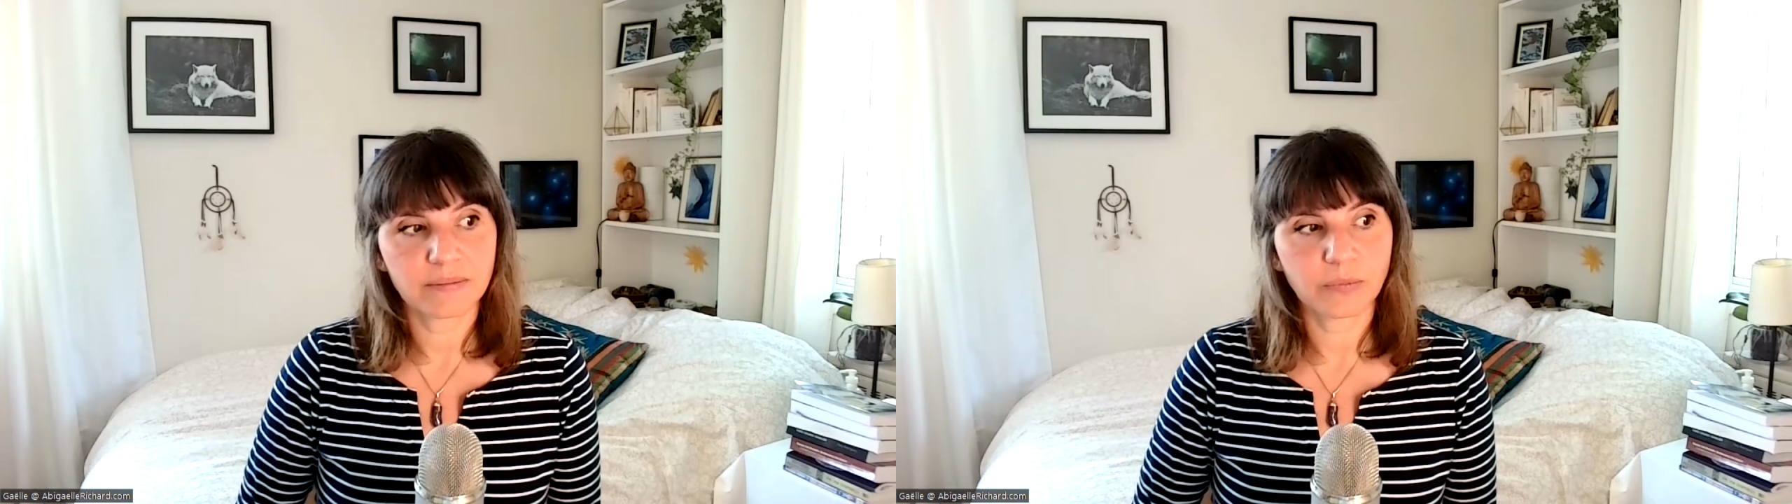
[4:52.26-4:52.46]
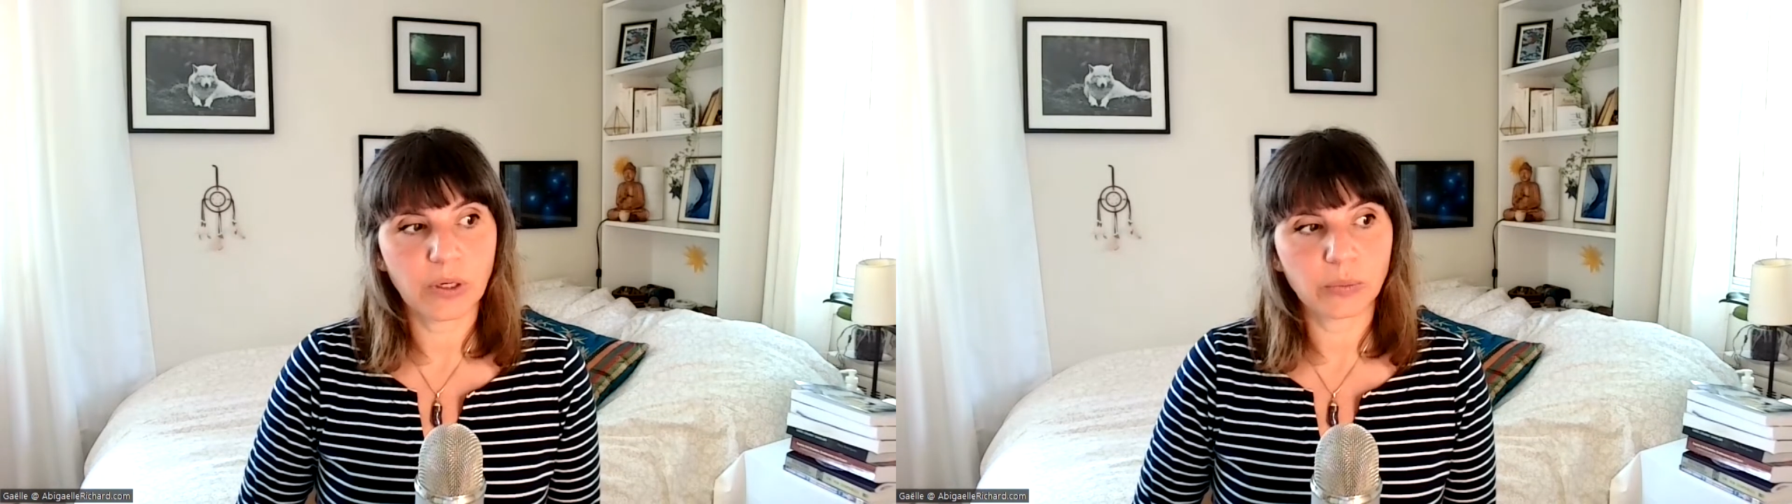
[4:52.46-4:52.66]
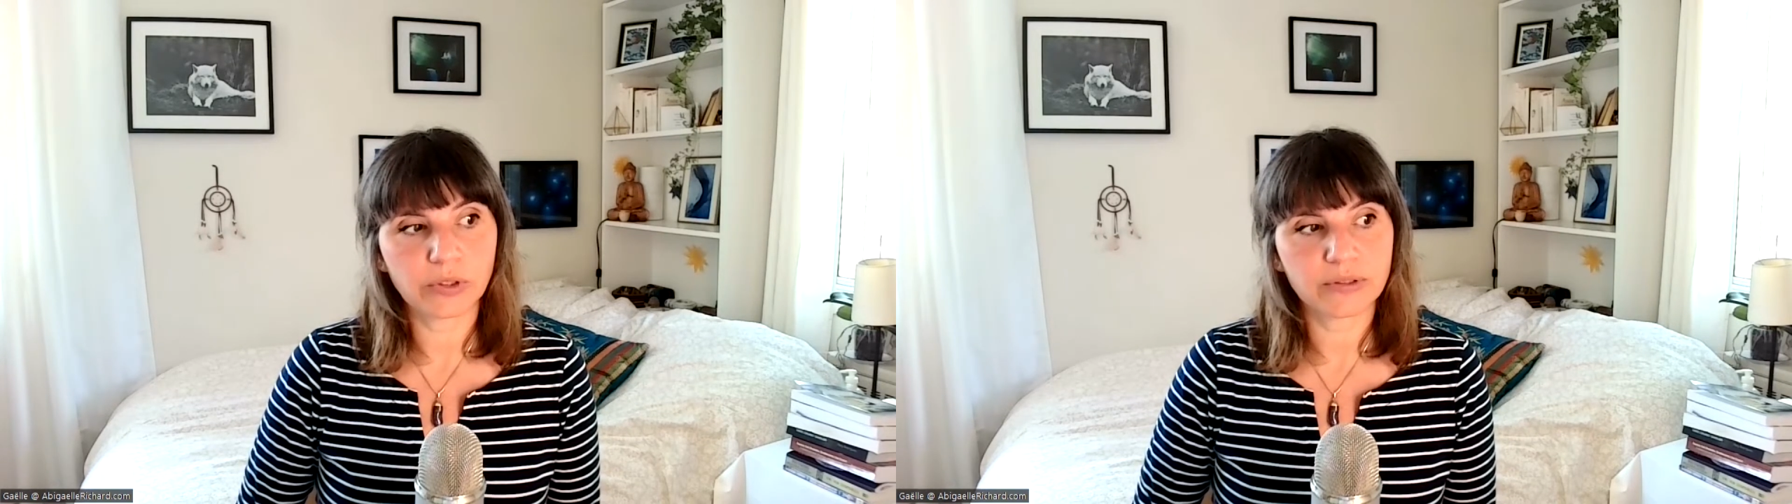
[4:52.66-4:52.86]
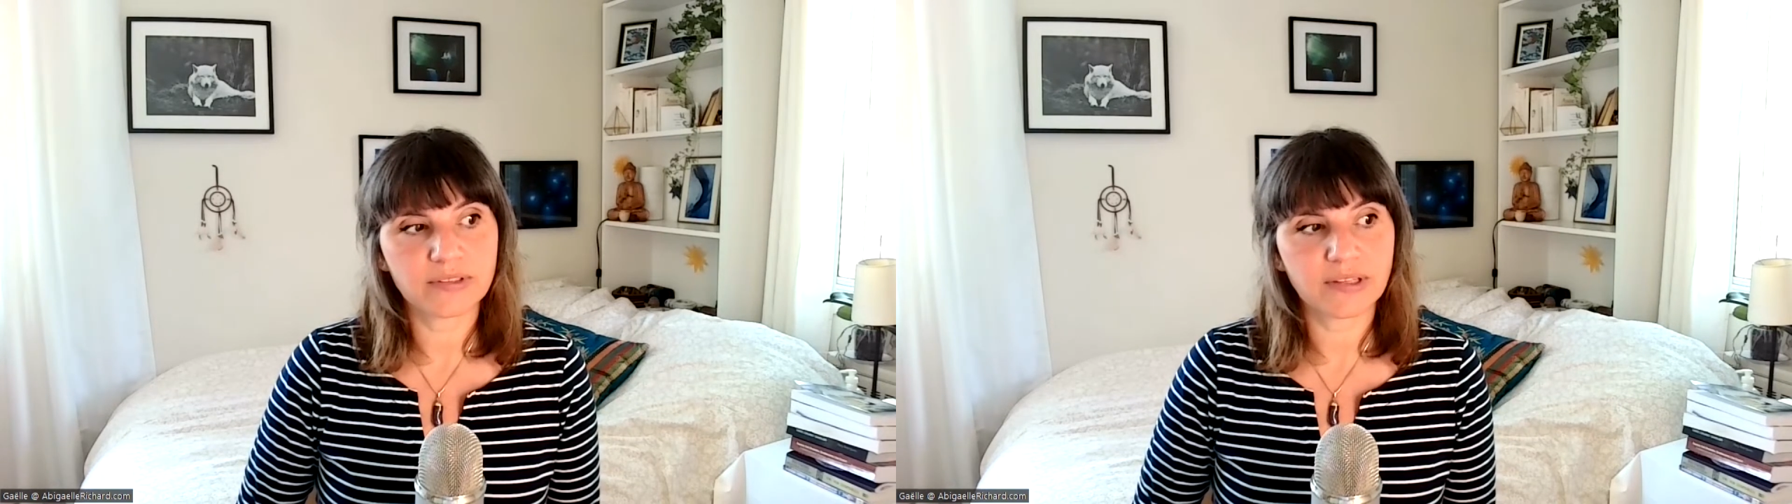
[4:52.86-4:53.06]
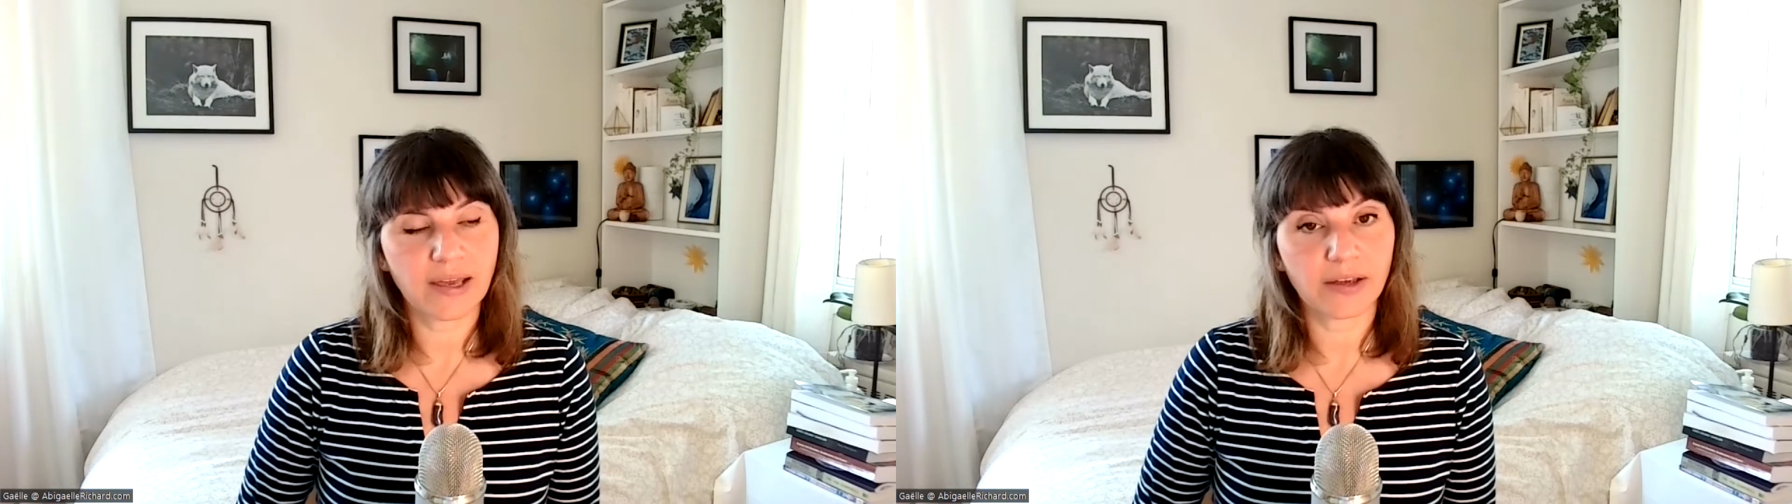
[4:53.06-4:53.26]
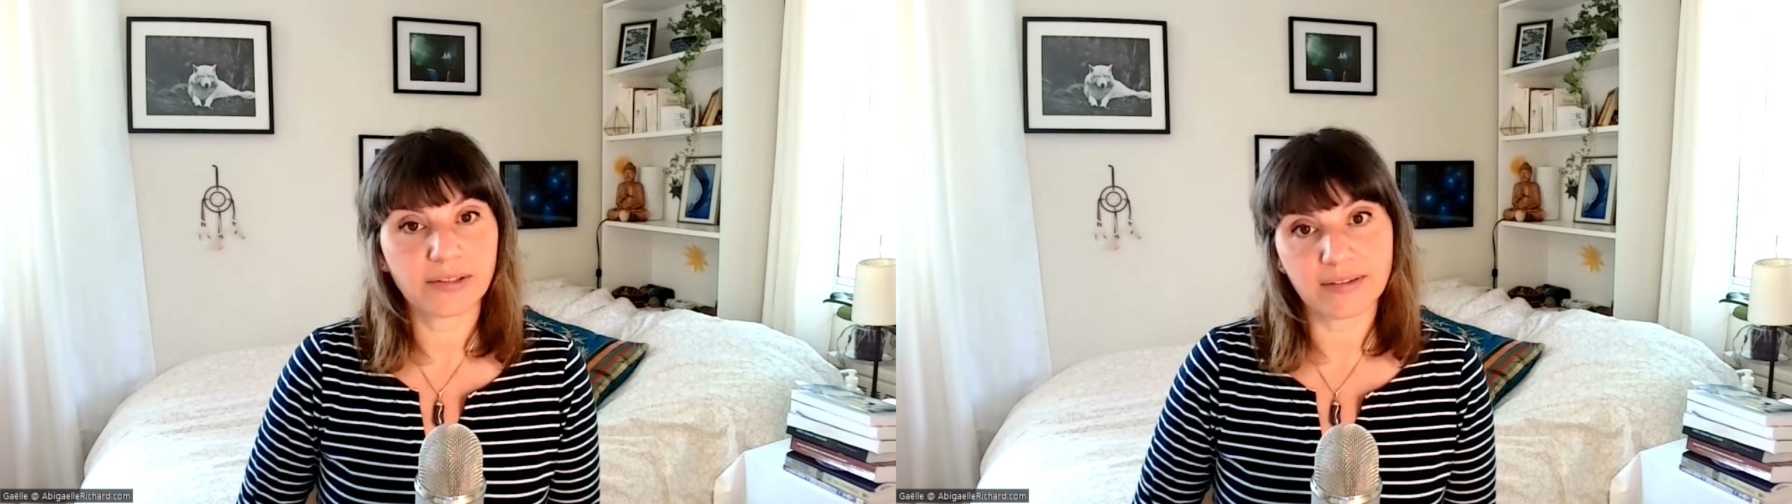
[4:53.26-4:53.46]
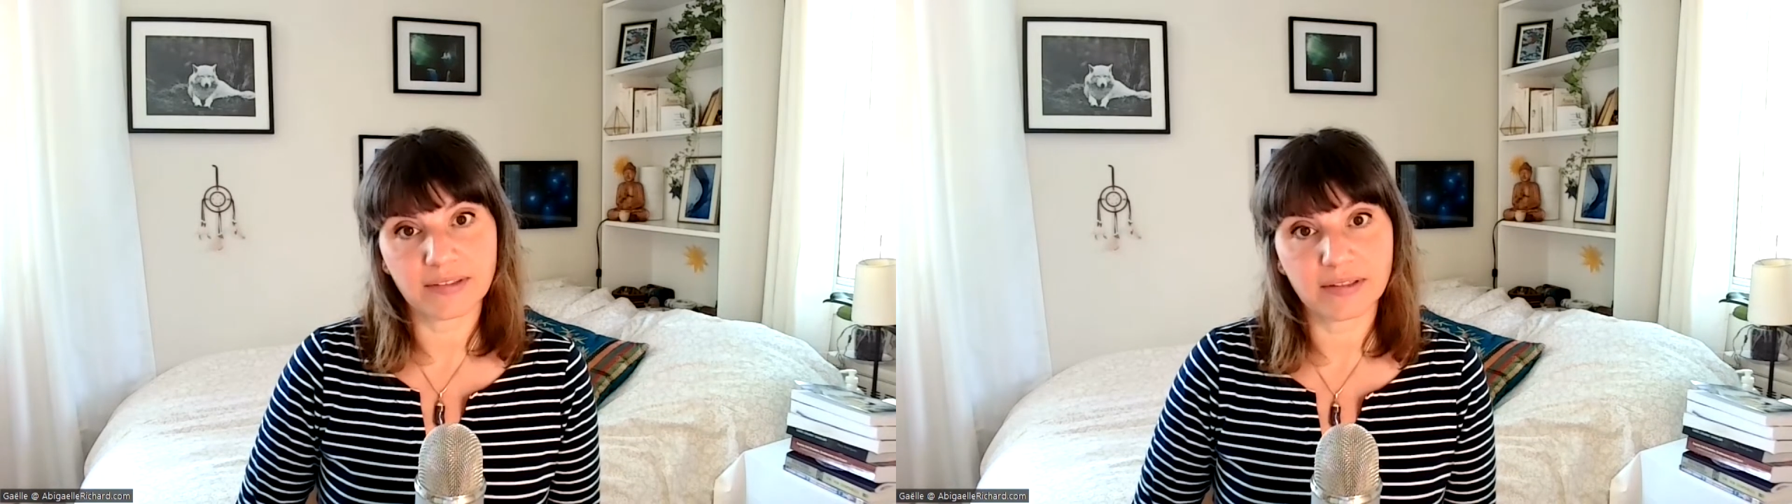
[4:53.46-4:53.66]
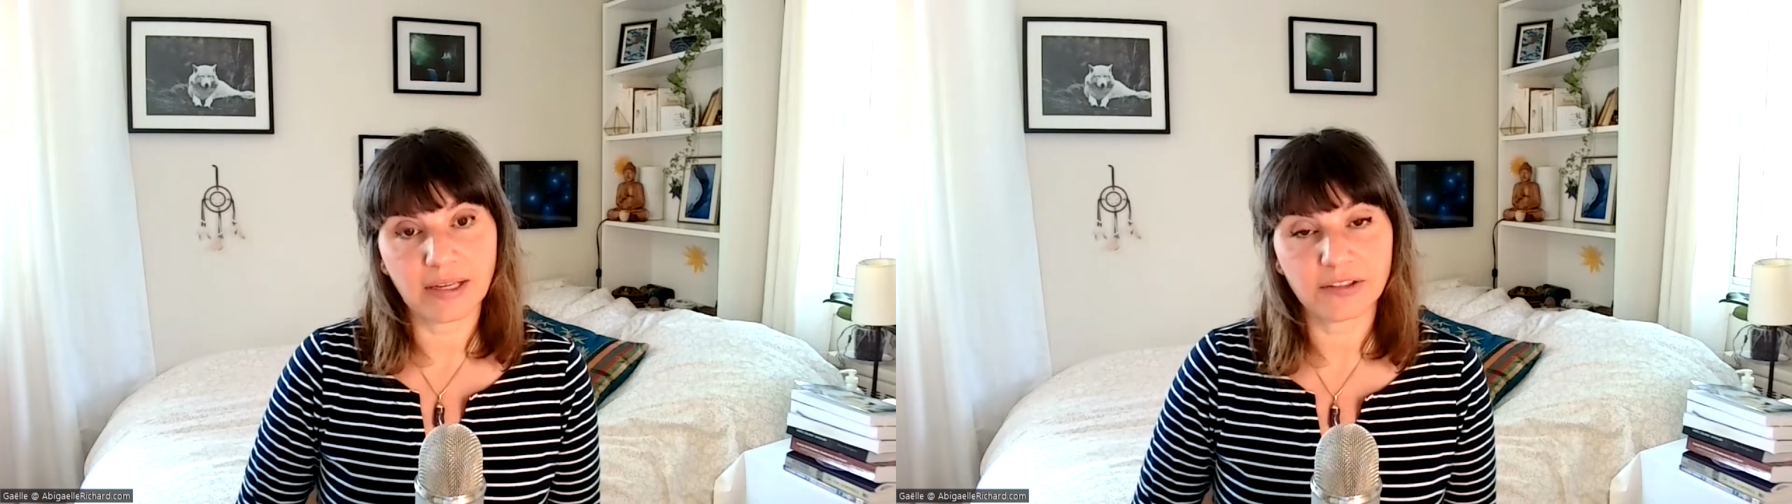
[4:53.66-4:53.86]
what we could say a
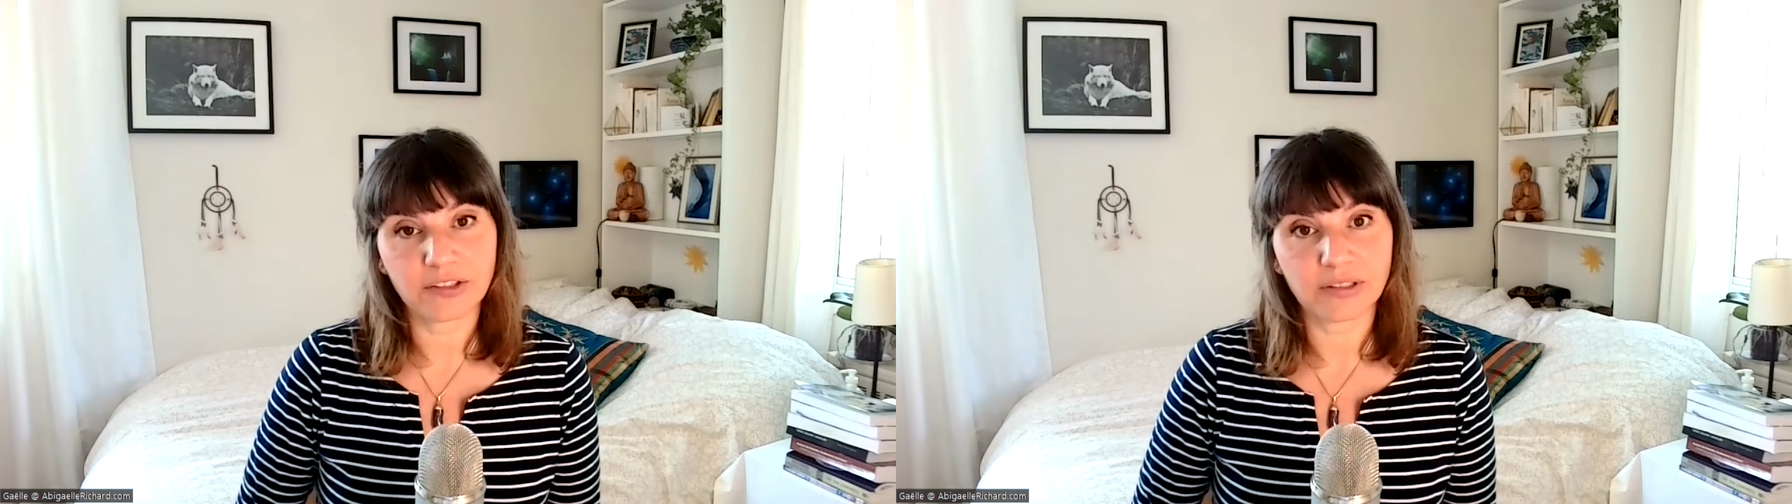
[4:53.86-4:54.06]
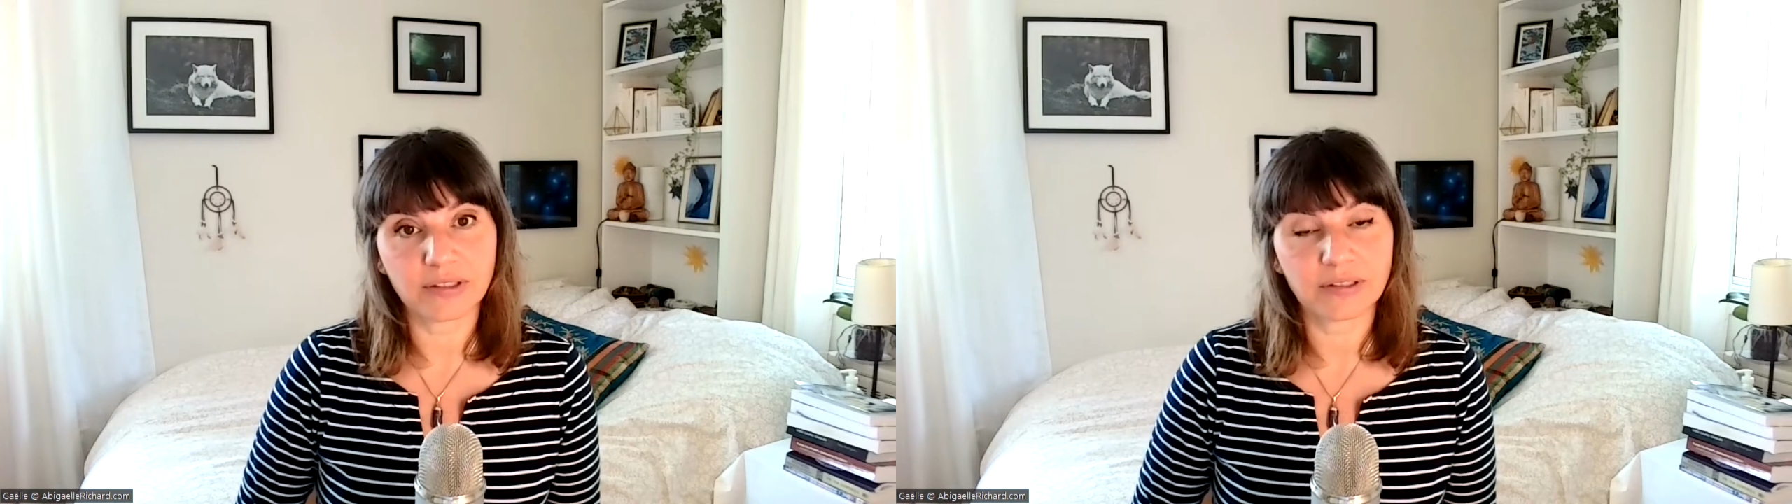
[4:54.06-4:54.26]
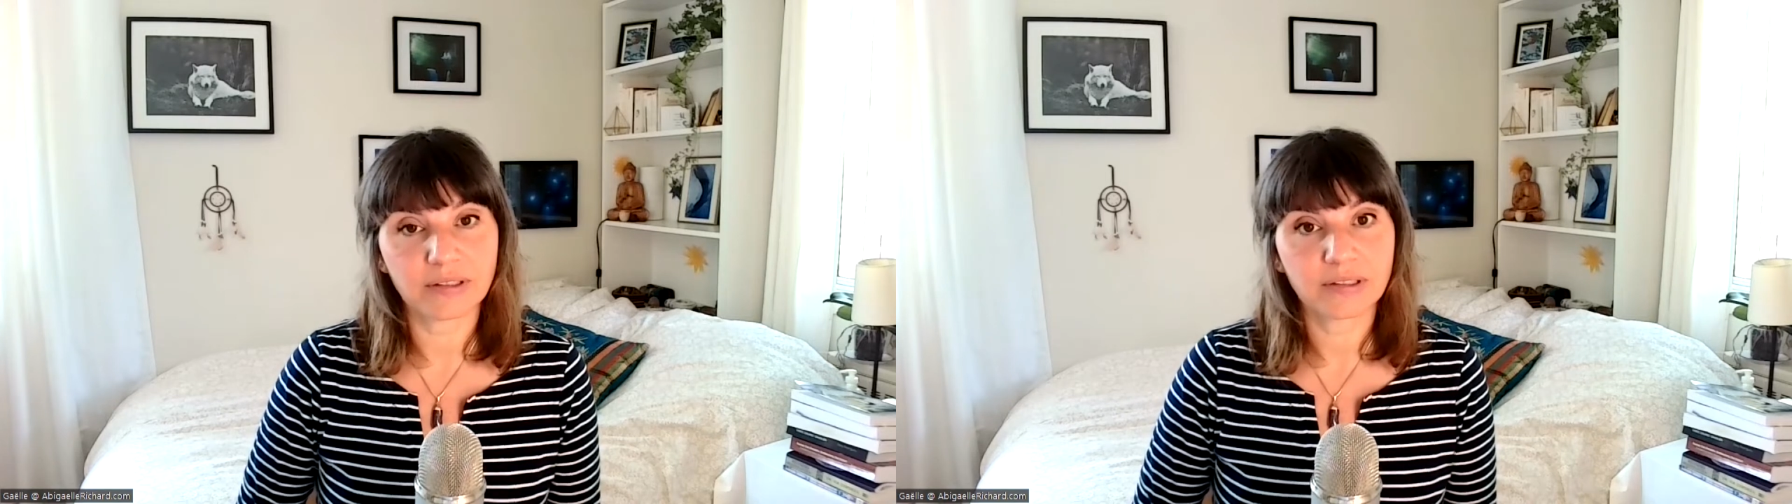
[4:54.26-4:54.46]
destination.